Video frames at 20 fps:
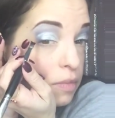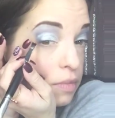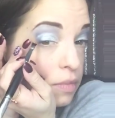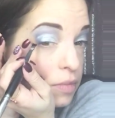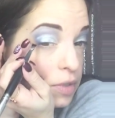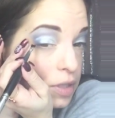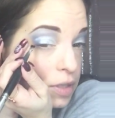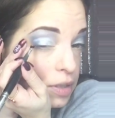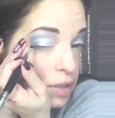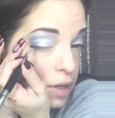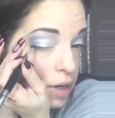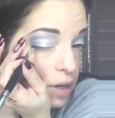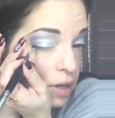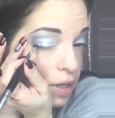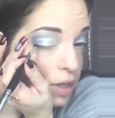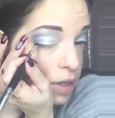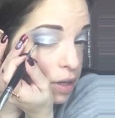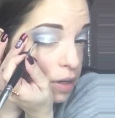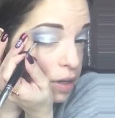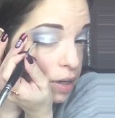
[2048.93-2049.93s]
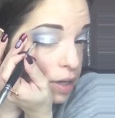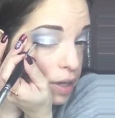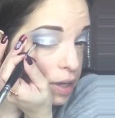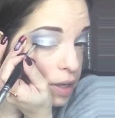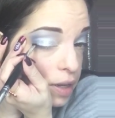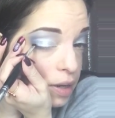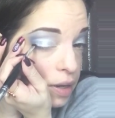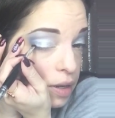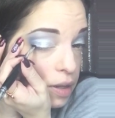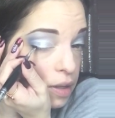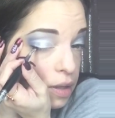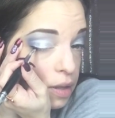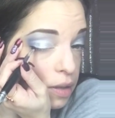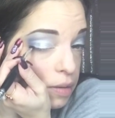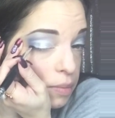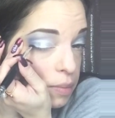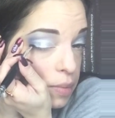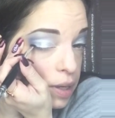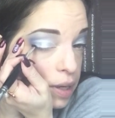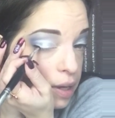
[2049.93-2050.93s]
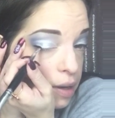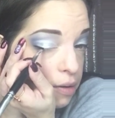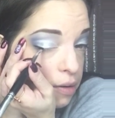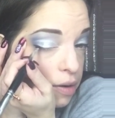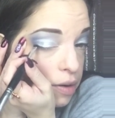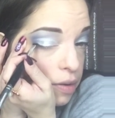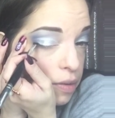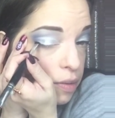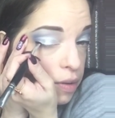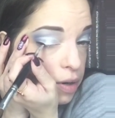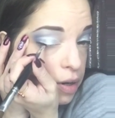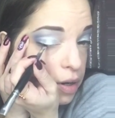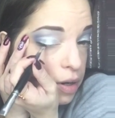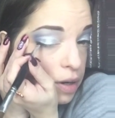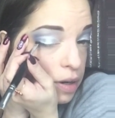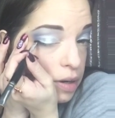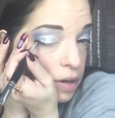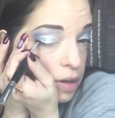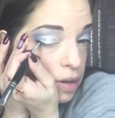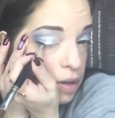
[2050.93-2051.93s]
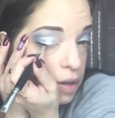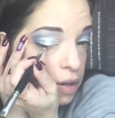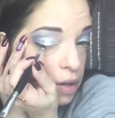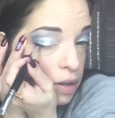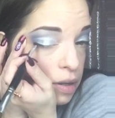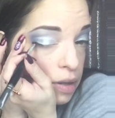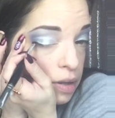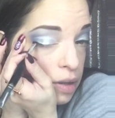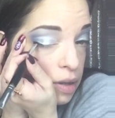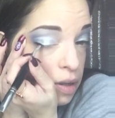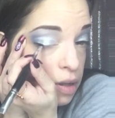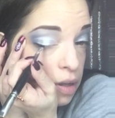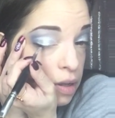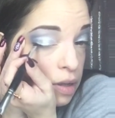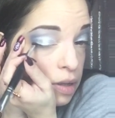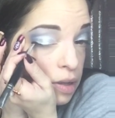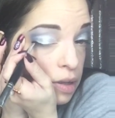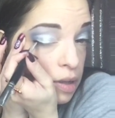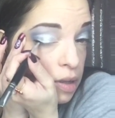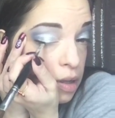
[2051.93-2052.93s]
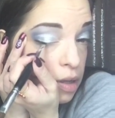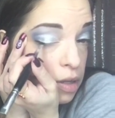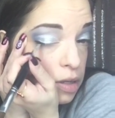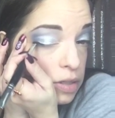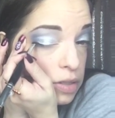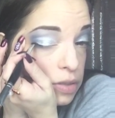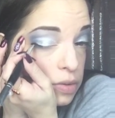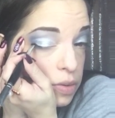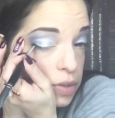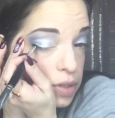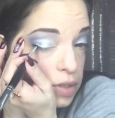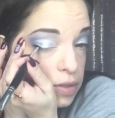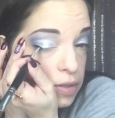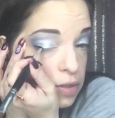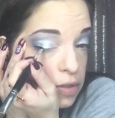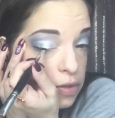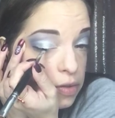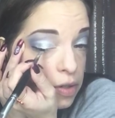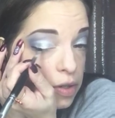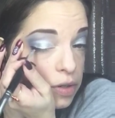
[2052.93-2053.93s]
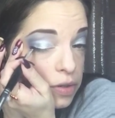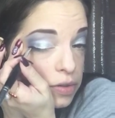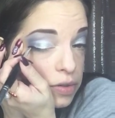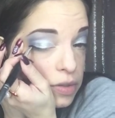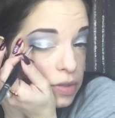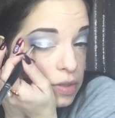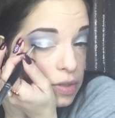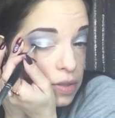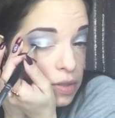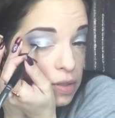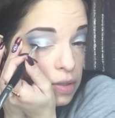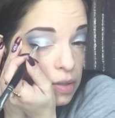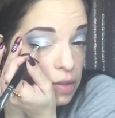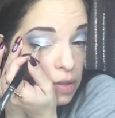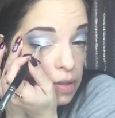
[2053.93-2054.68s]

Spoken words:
And start here again, my outer corner. Short strokes.